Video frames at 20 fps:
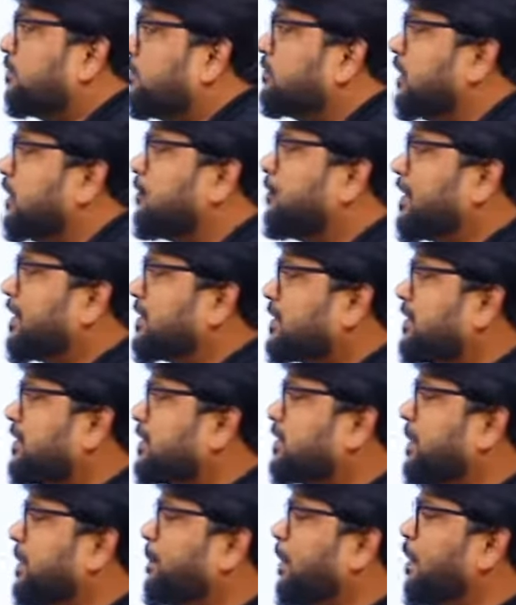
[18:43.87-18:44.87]
the first
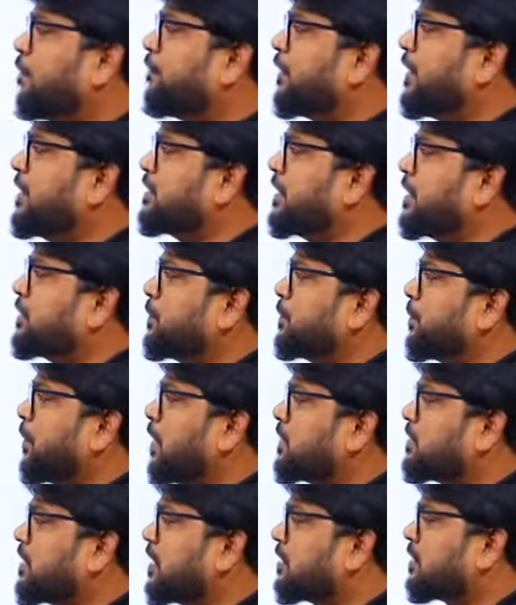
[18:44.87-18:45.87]
step of research
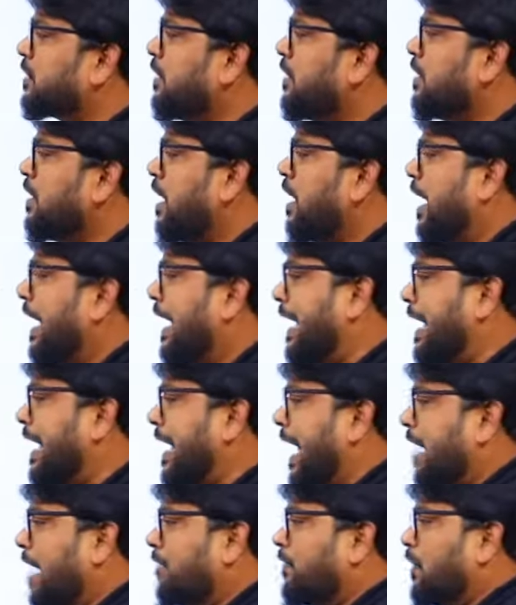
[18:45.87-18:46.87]
process. I
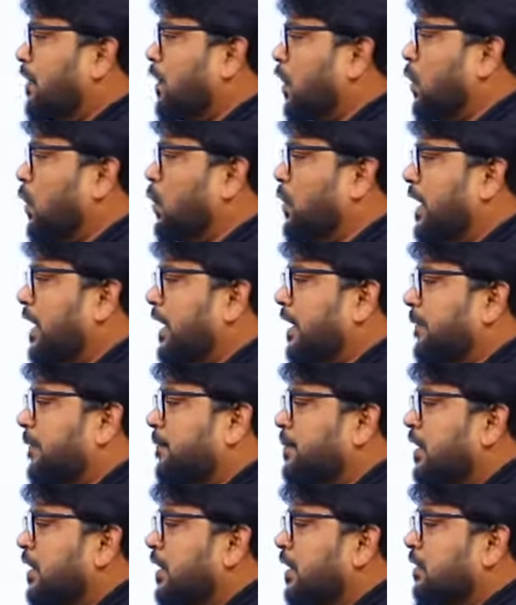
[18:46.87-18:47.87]
have included
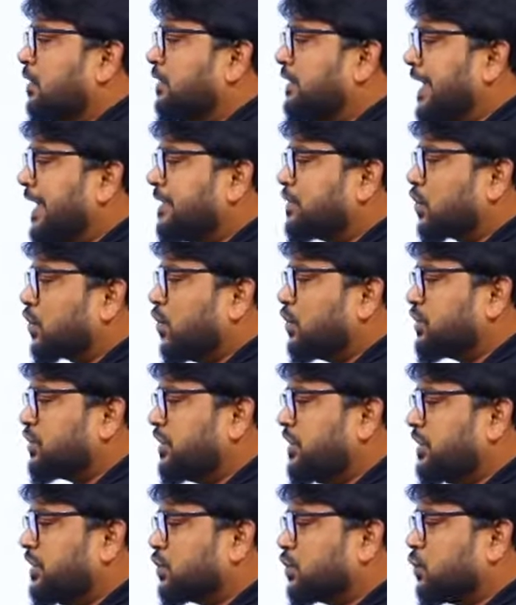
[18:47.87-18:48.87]
these
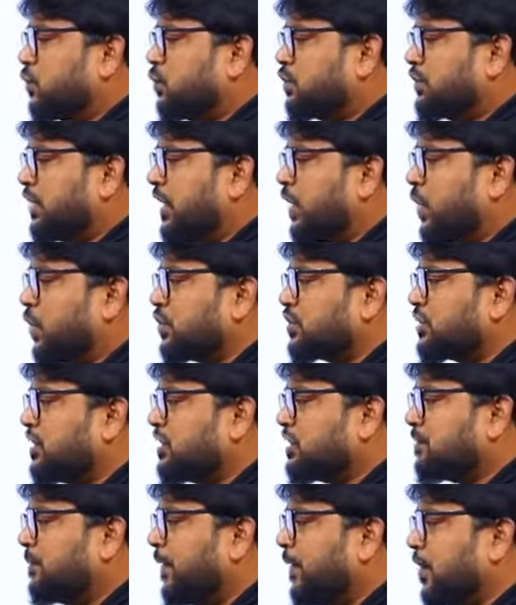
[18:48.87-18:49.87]
questions, 2-3
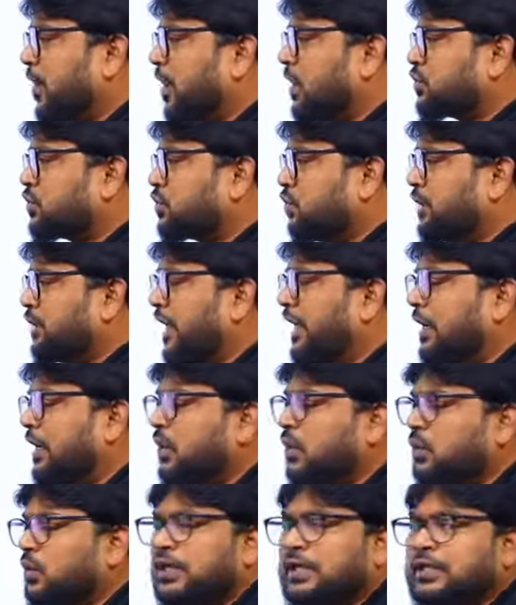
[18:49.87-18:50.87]
questions, because to tell
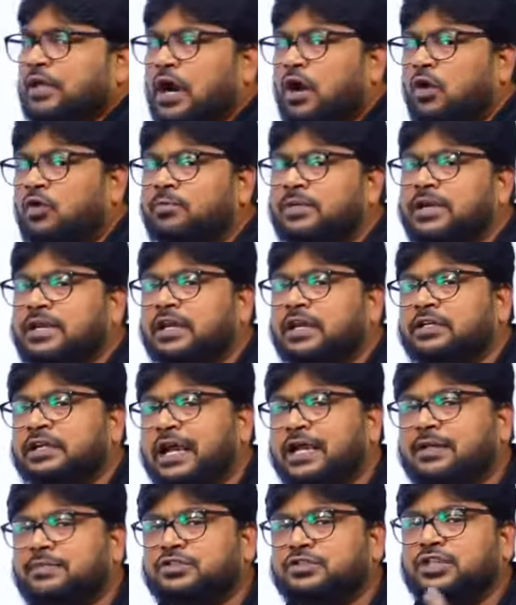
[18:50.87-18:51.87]
you that how many
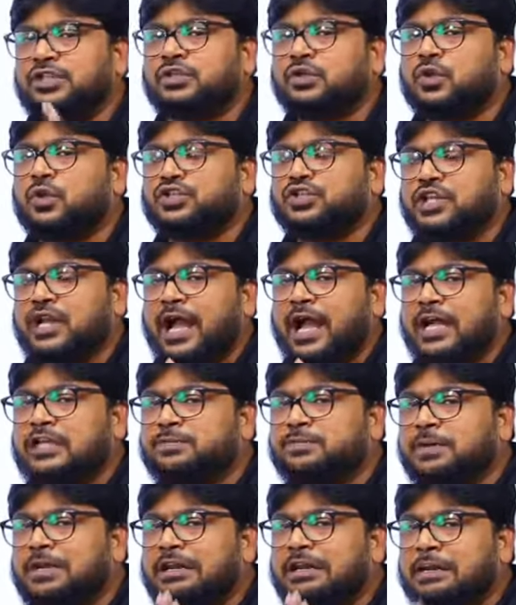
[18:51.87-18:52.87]
times this question has
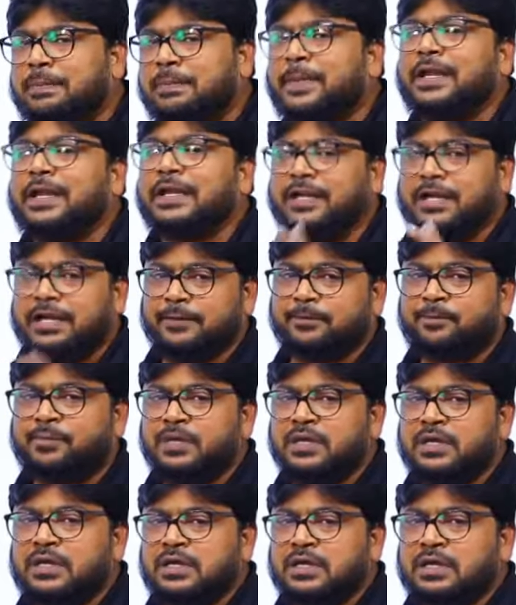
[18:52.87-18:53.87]
been repeated.
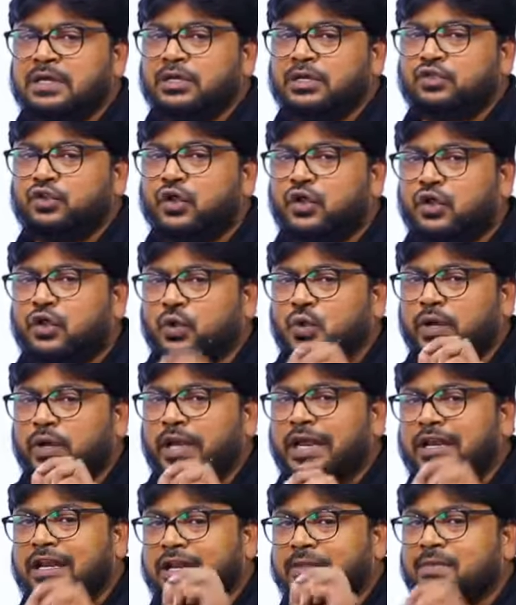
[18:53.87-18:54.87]
So you
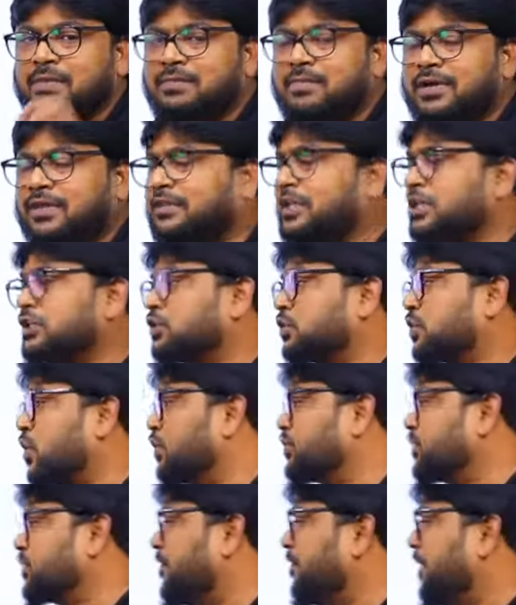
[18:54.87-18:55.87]
can remember this
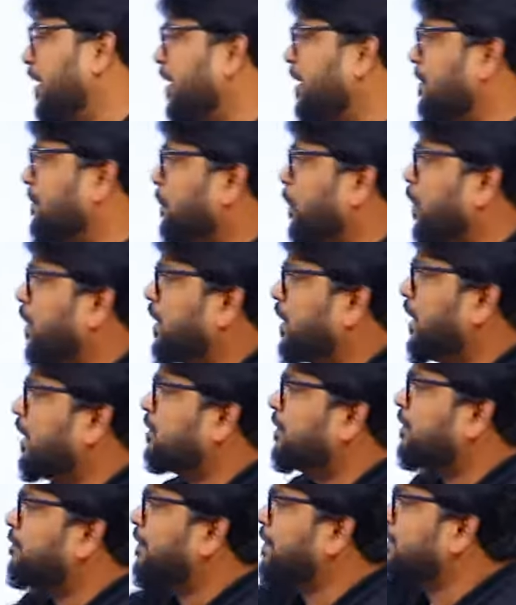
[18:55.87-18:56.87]
question, very important.
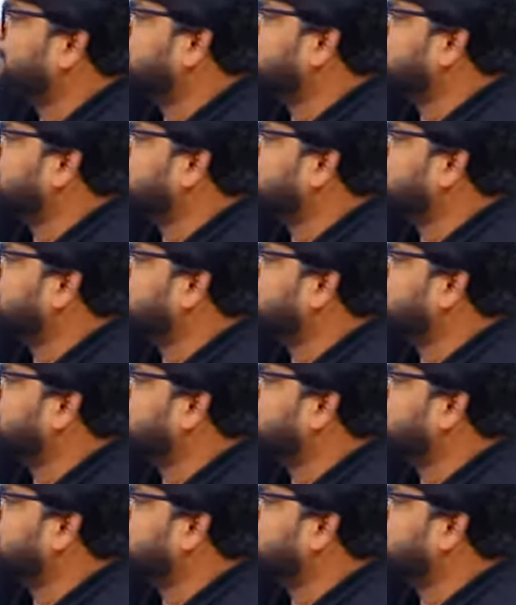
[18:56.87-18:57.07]
The first